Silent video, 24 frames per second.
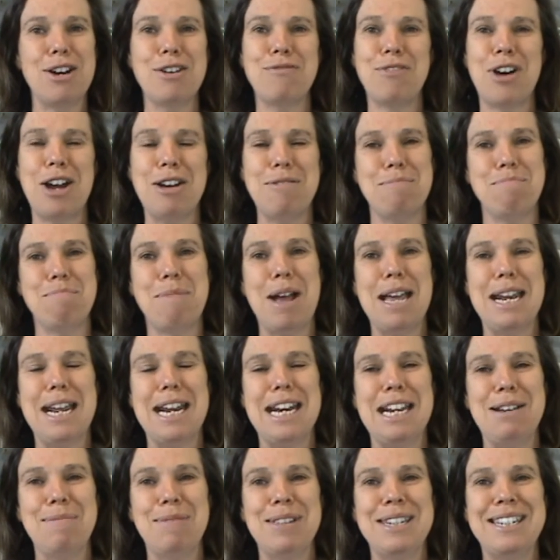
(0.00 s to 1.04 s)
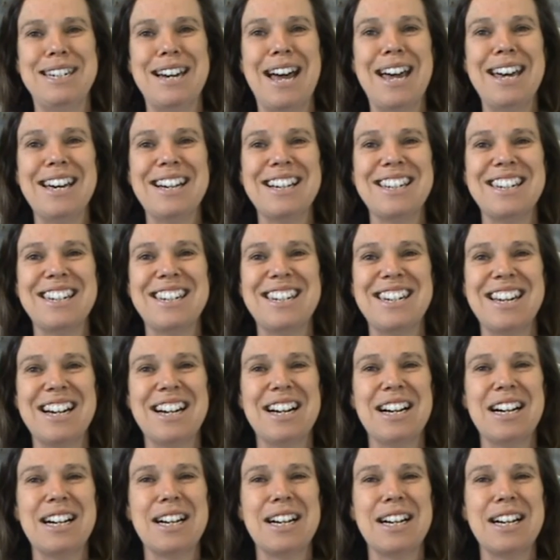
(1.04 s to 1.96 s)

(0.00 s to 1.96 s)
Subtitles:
if I made any mistakes,